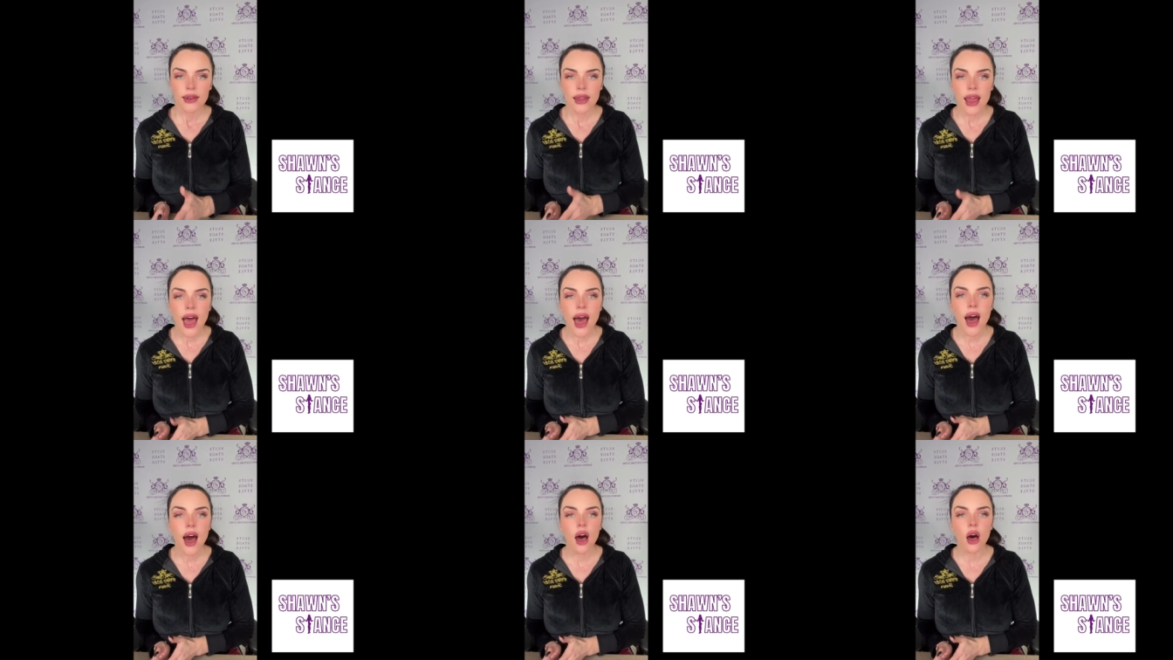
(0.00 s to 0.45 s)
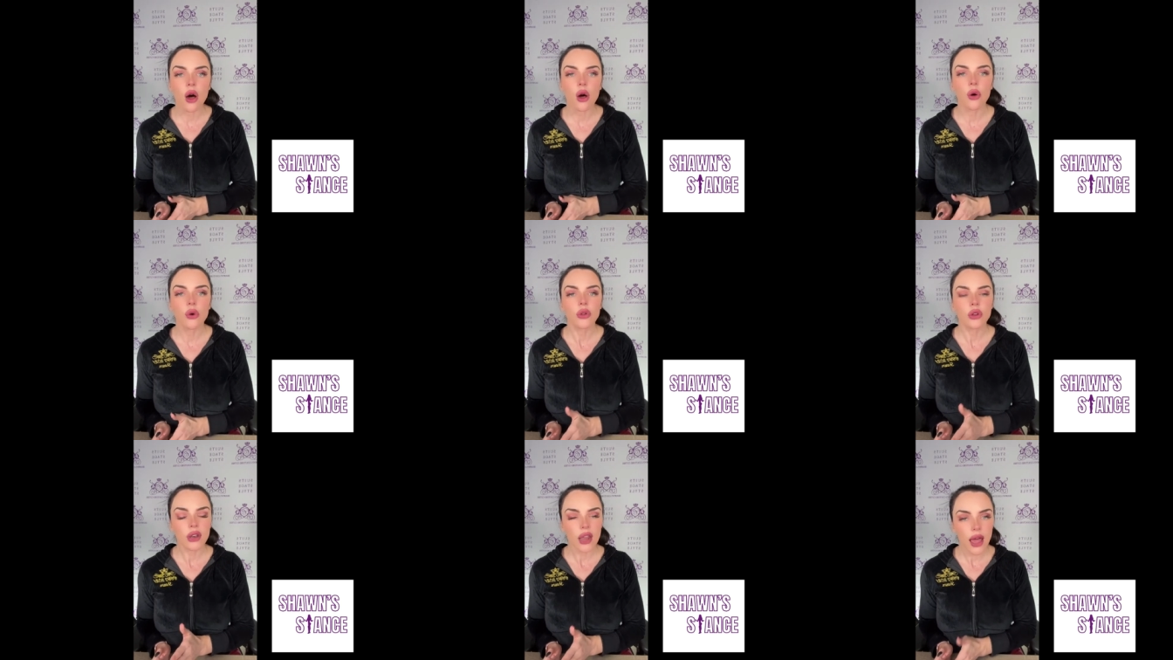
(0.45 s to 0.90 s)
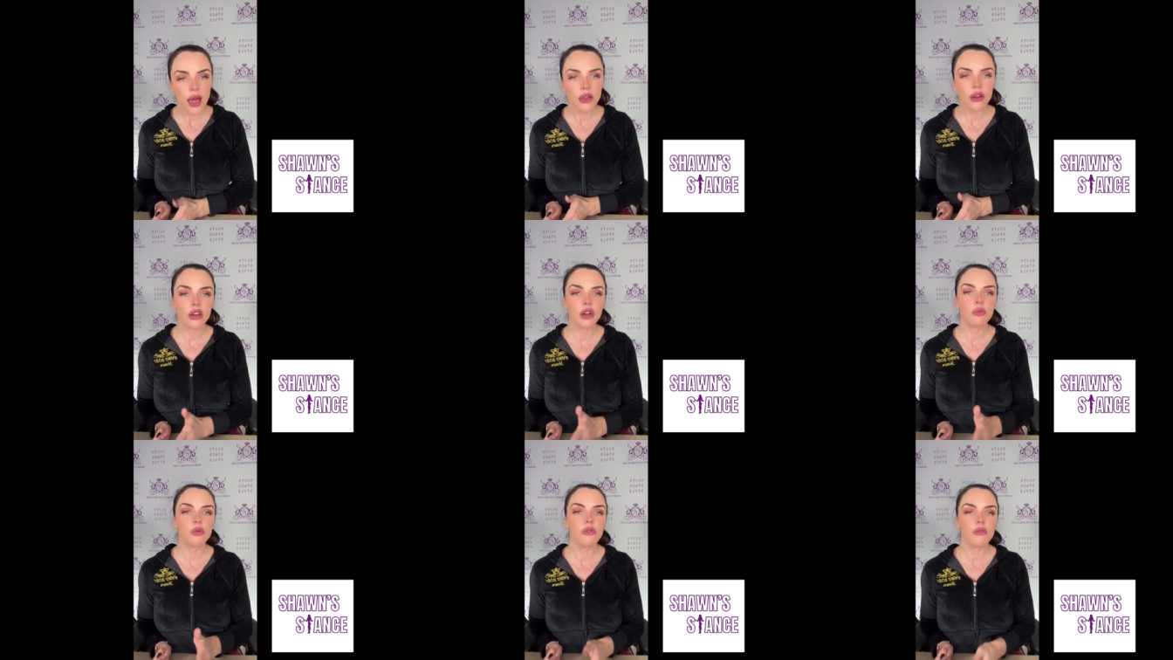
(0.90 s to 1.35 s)
Now, now
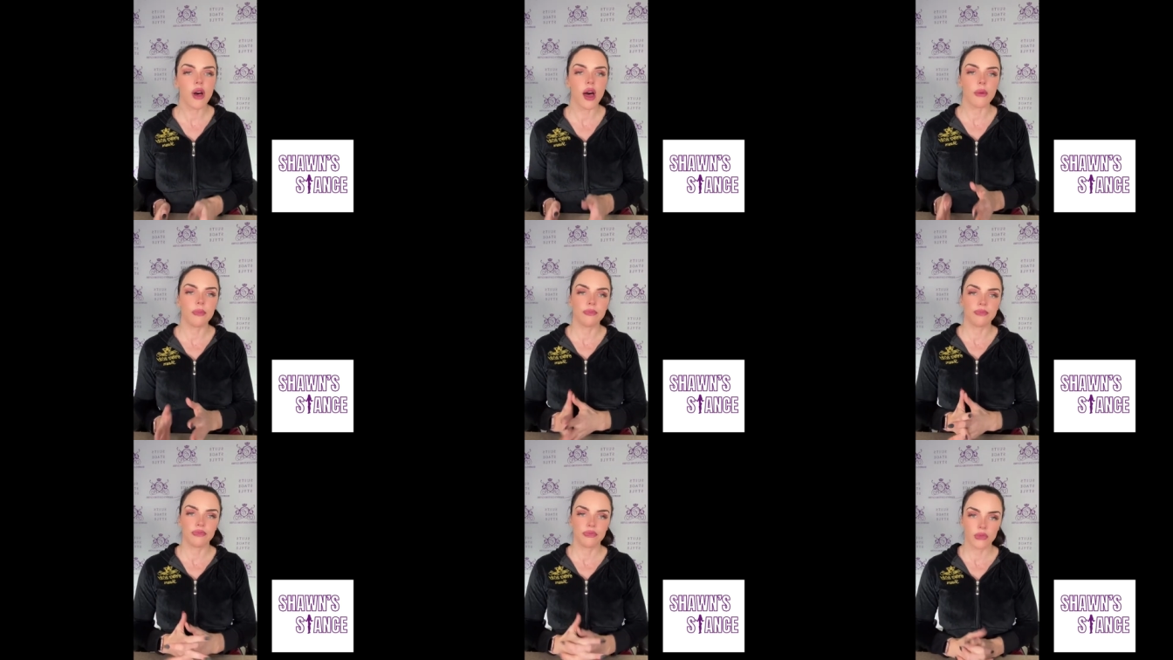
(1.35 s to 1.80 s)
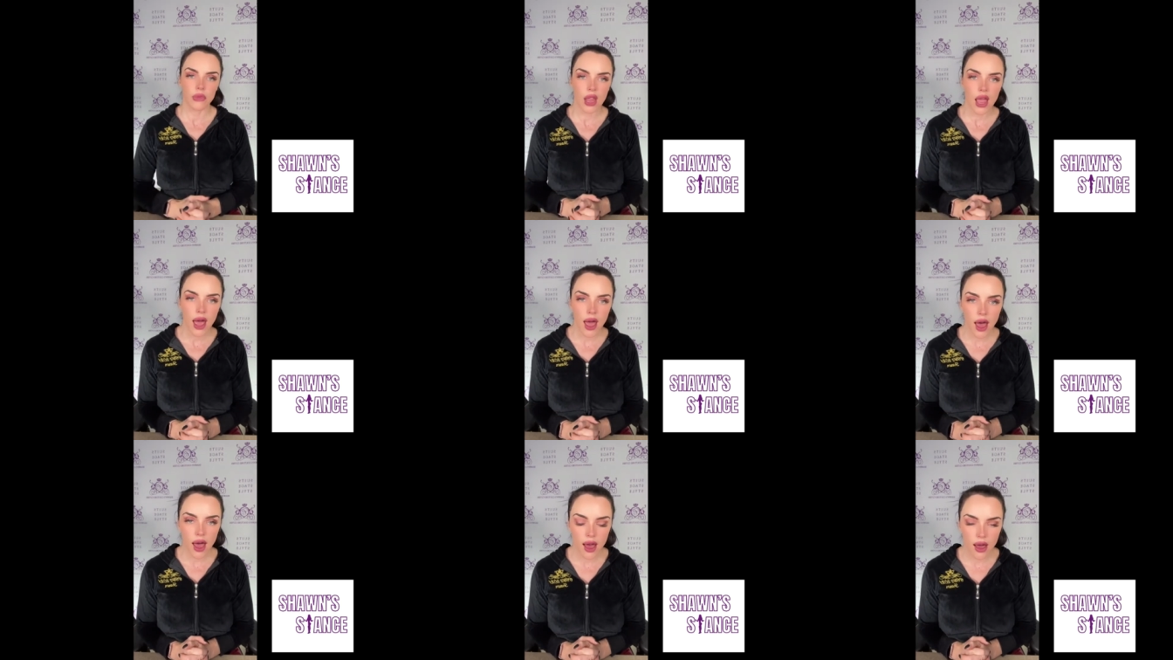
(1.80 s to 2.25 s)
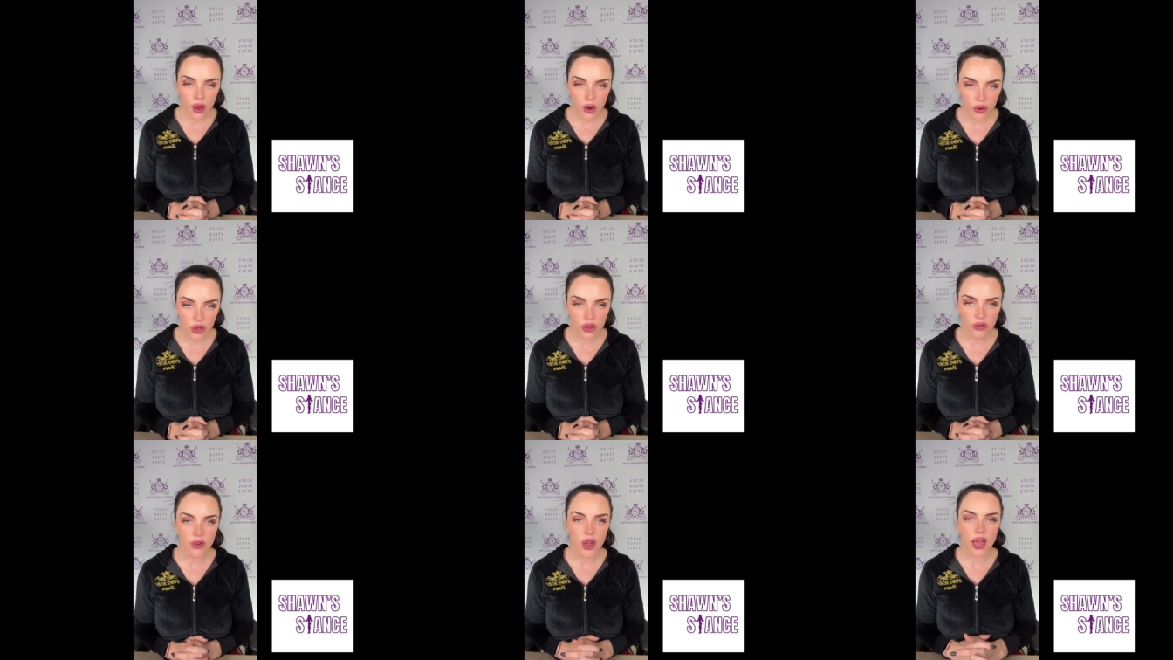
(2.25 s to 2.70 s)
you're going to move up.
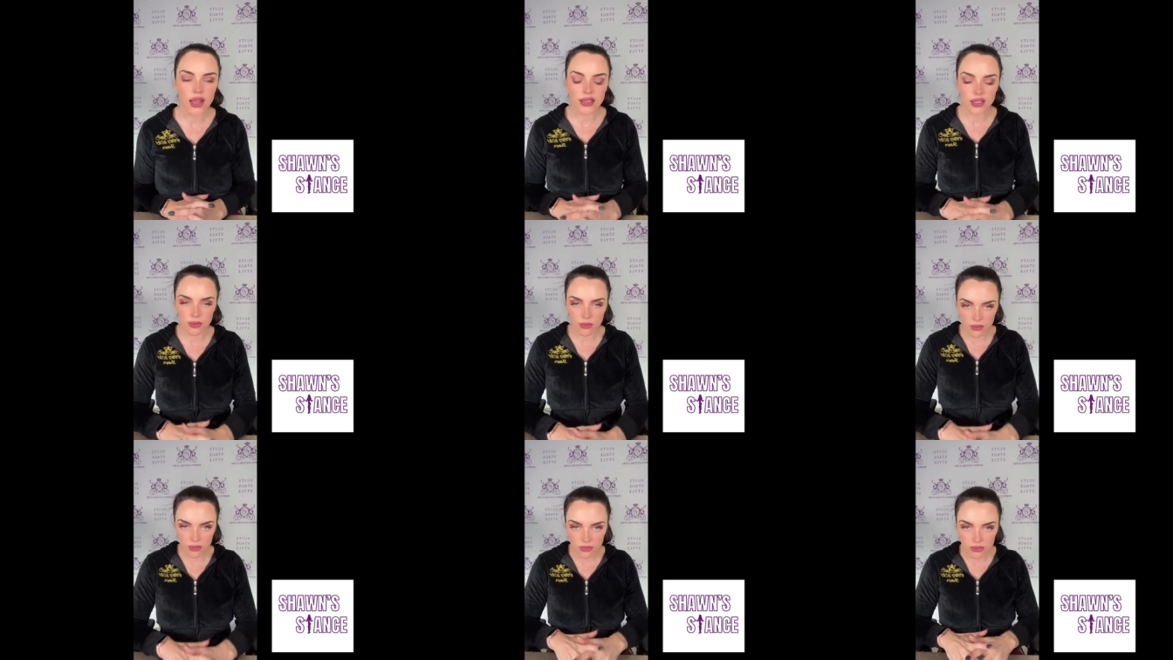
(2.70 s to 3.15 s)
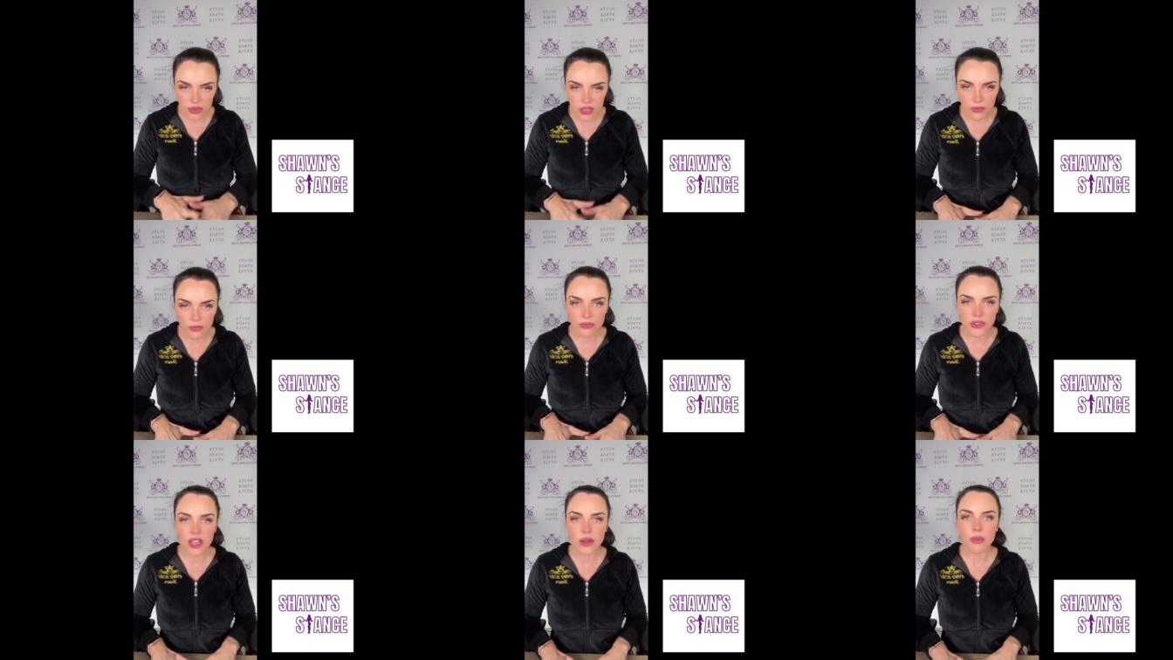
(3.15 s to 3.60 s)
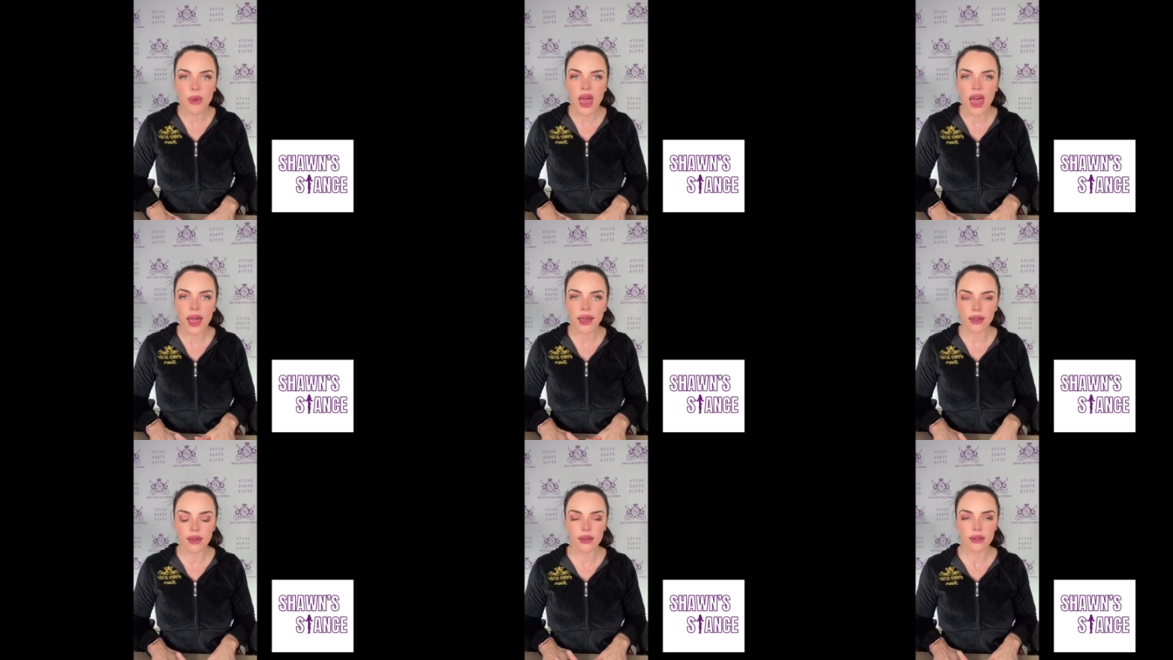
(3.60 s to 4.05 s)
Now you've got some, some
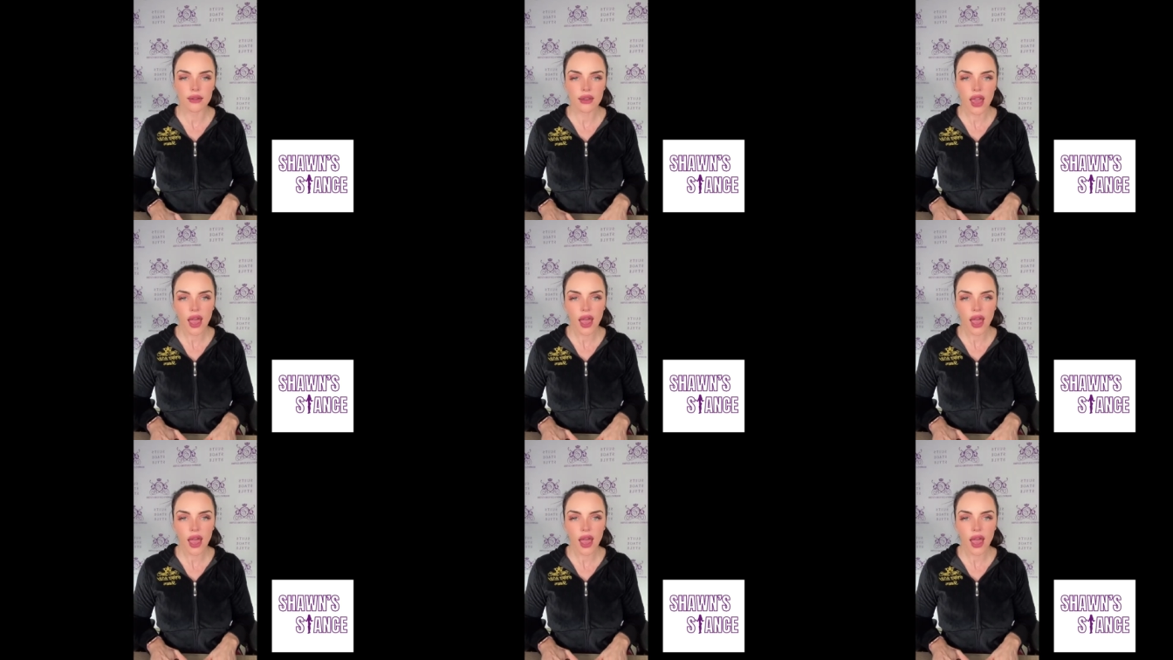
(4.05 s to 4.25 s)
feedback.